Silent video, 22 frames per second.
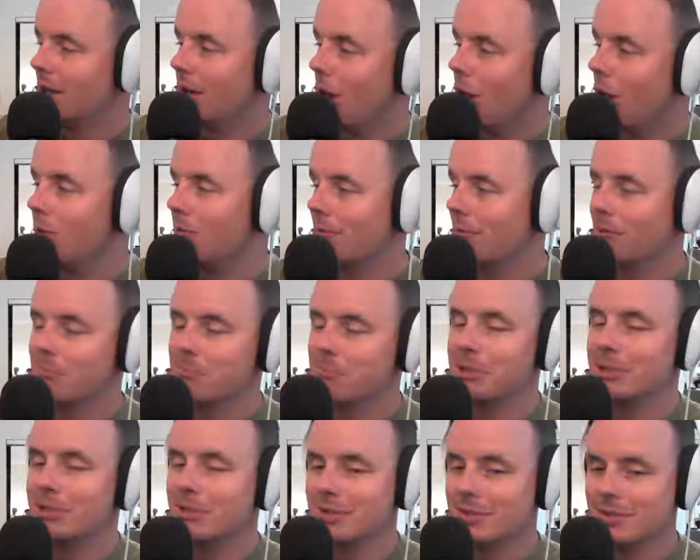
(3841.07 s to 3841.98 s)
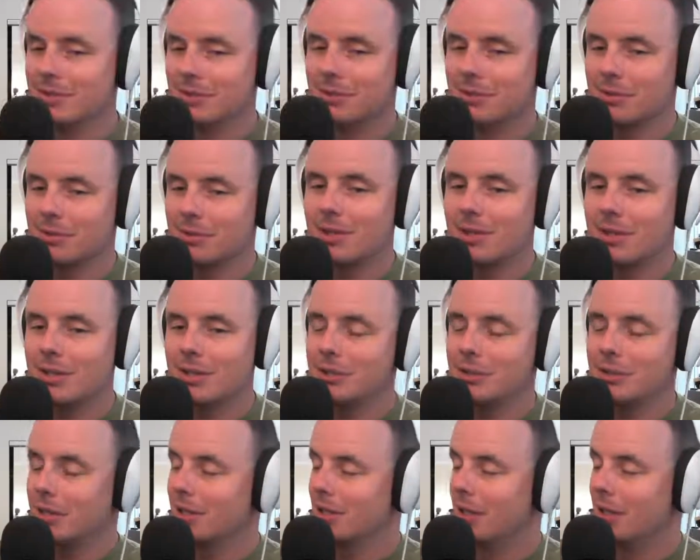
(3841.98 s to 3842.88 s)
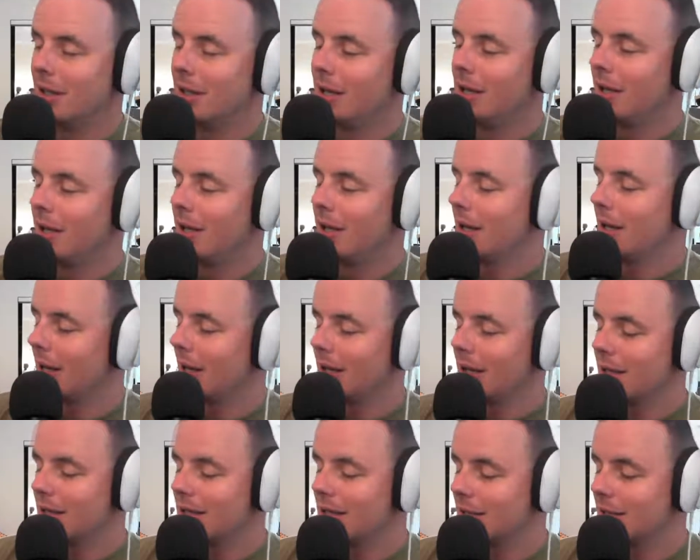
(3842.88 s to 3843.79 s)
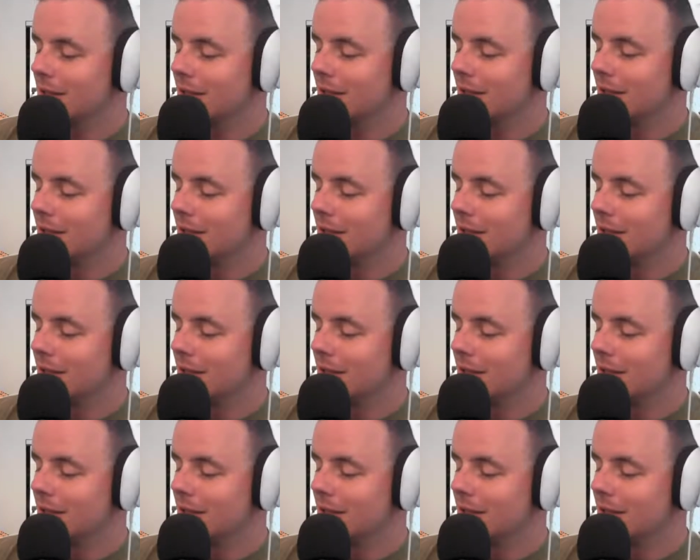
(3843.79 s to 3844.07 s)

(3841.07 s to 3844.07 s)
overbuilt sort of look to it. And